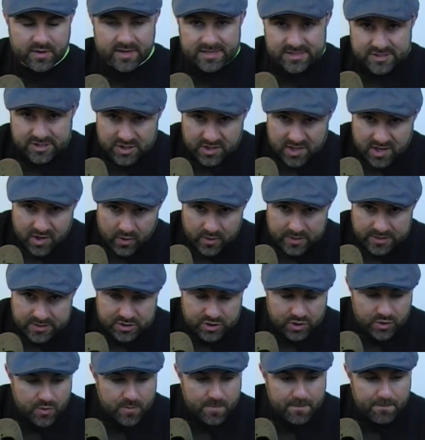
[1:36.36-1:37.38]
is you're going
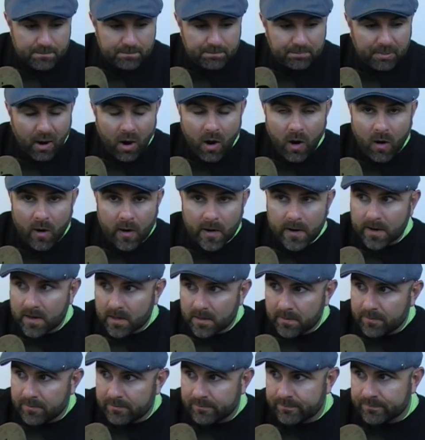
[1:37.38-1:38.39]
to
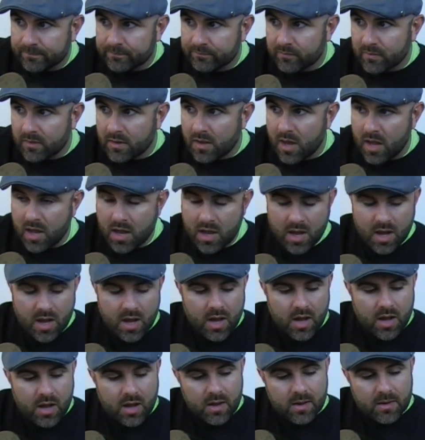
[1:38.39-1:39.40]
bar
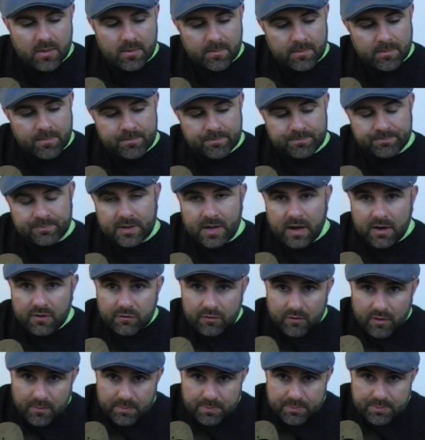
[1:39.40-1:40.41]

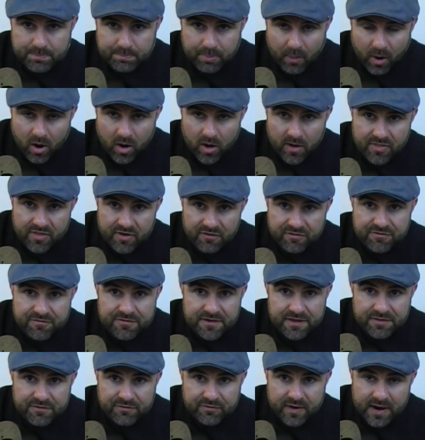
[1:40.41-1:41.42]
the
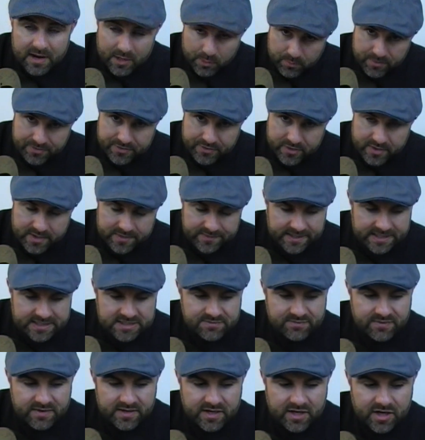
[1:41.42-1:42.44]
5th fret with your
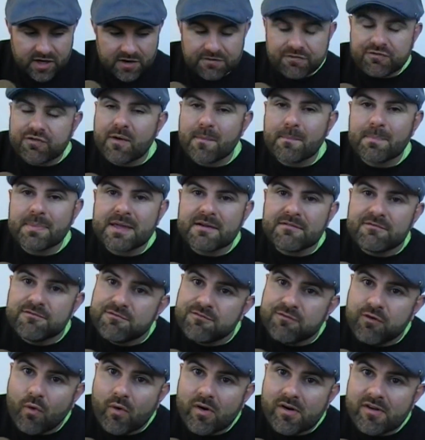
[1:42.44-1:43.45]
index finger from the
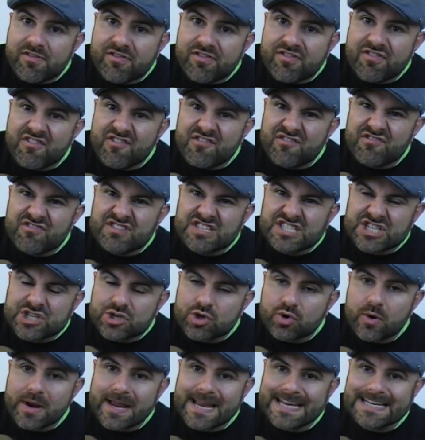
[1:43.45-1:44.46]
4th
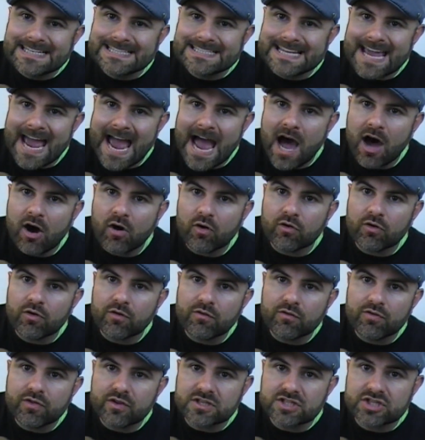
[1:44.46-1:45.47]
string down.
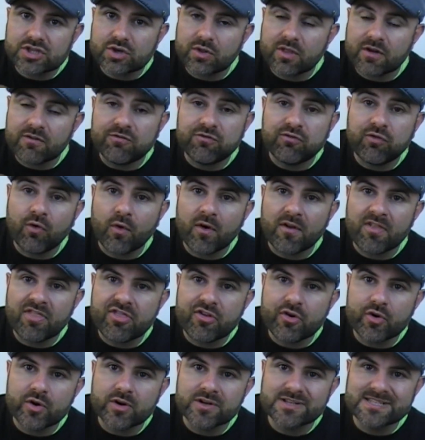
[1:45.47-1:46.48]
So the 4th,
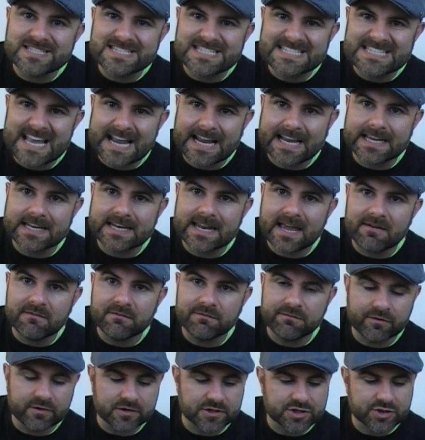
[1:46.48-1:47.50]
3rd, 2nd,
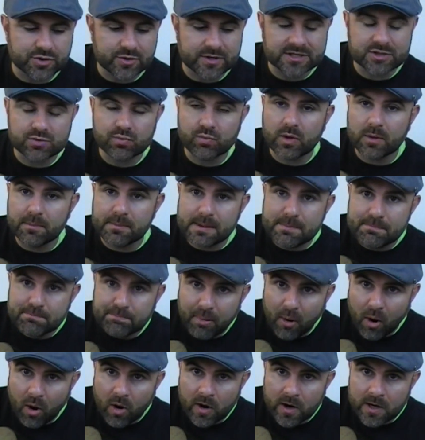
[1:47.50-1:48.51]
and 1st strings will be
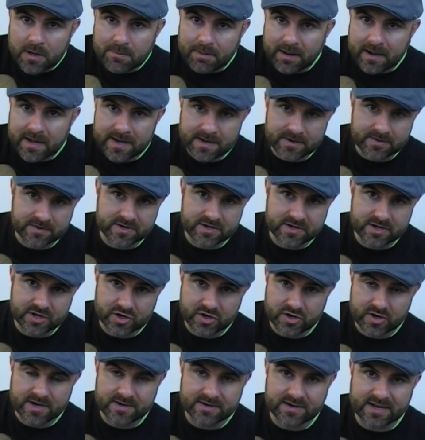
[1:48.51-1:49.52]
barred by
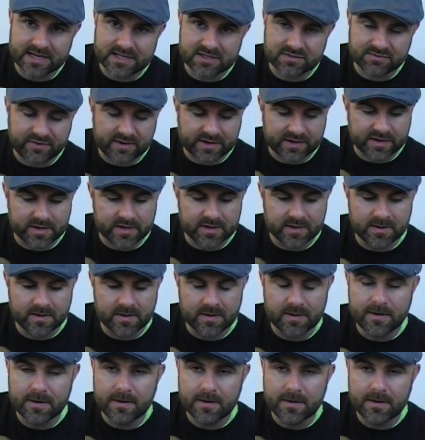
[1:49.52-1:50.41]
your index finger.